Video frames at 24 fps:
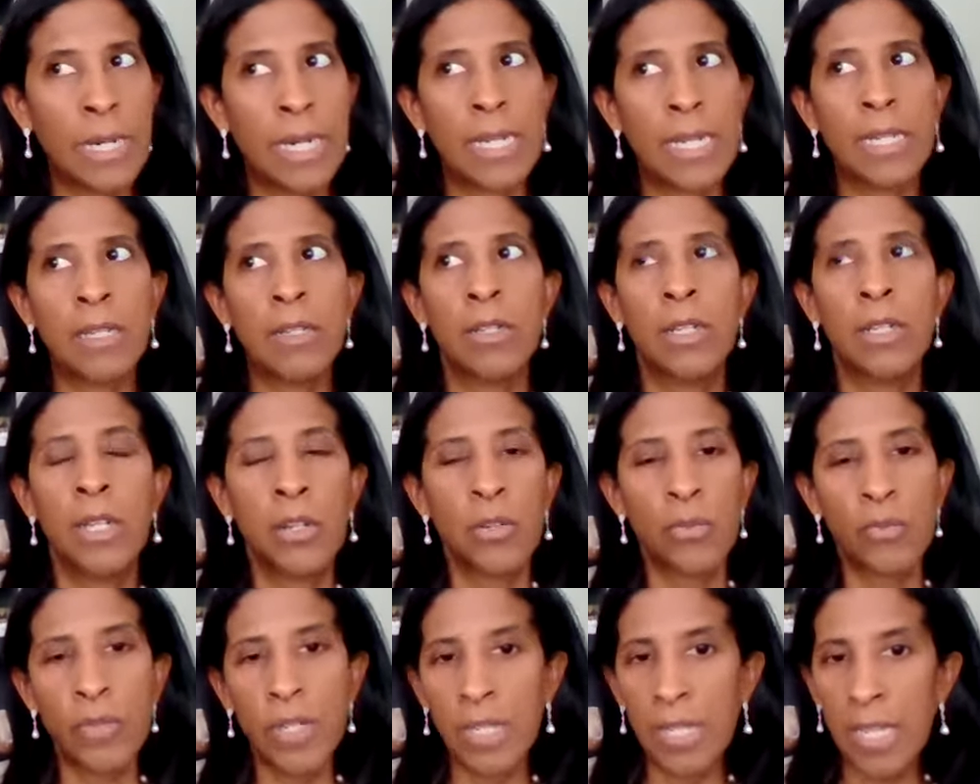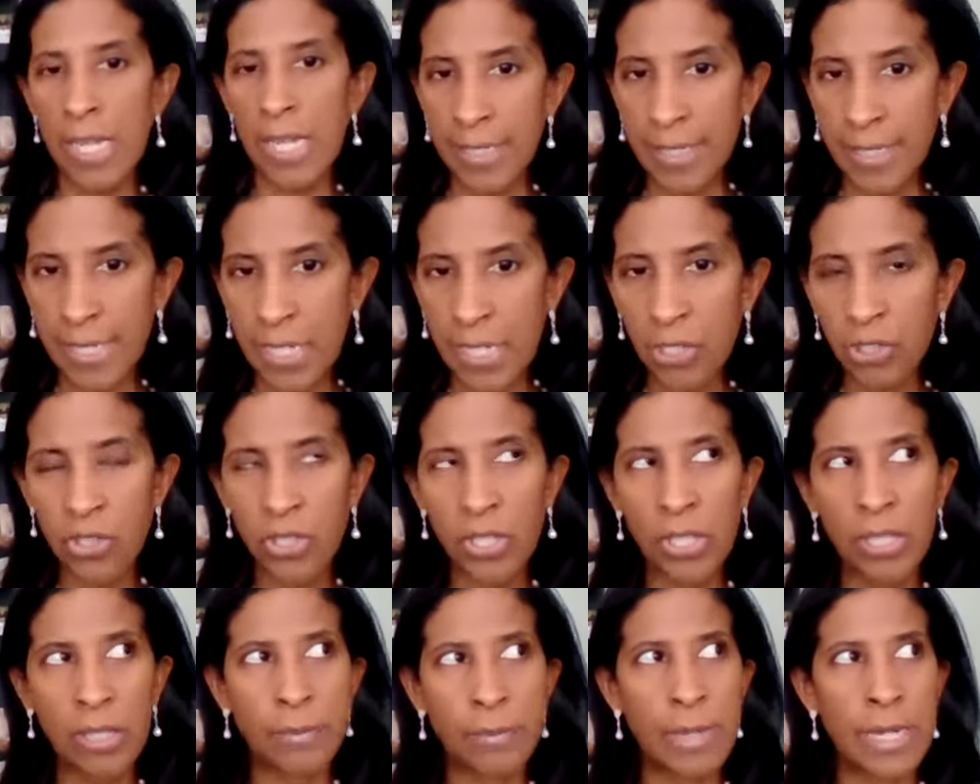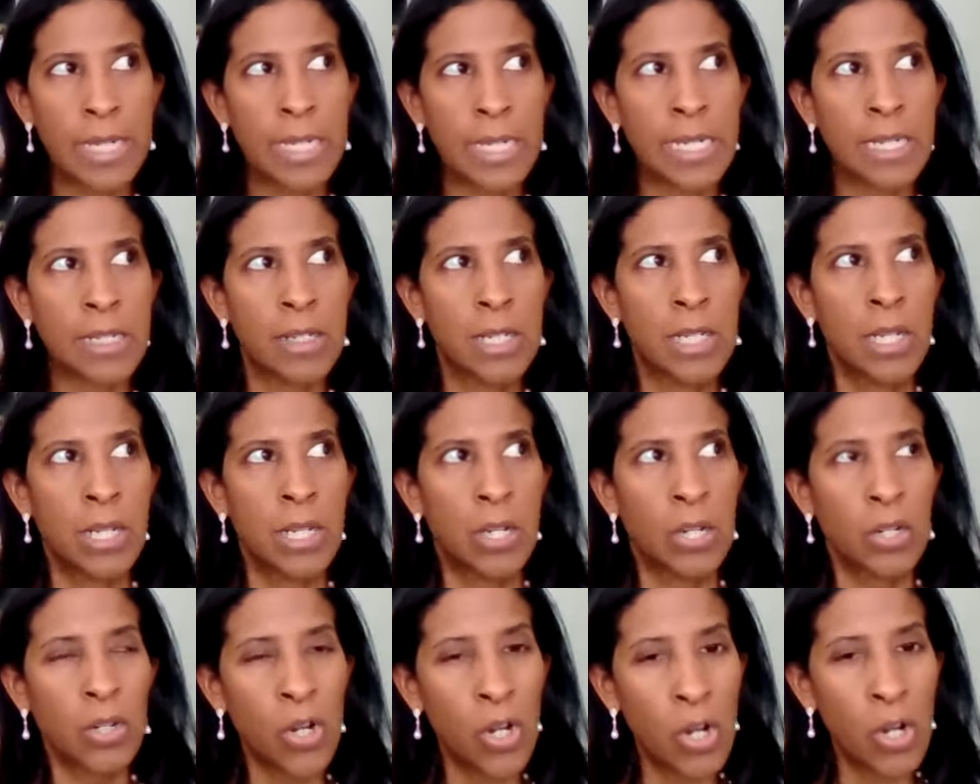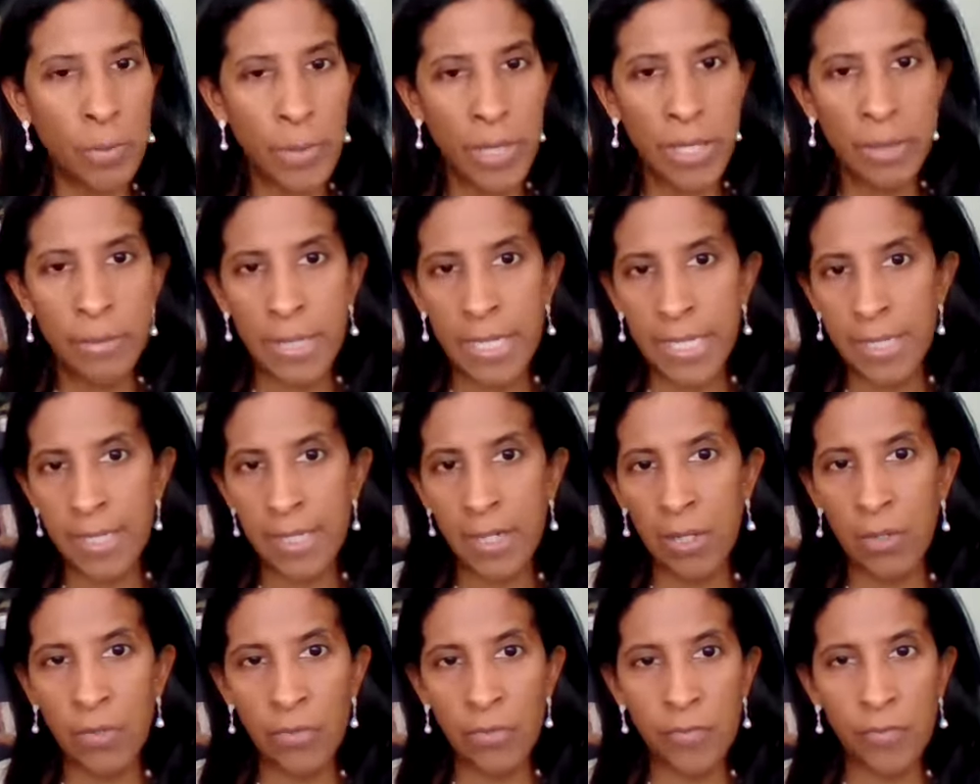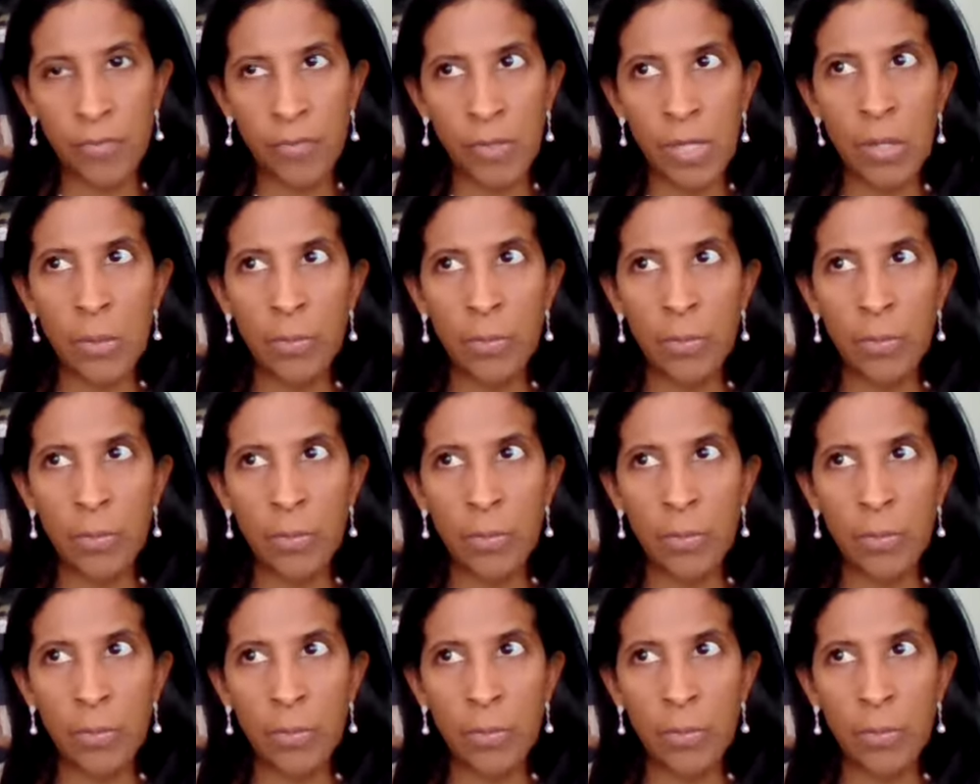my relaxation, my calming myself,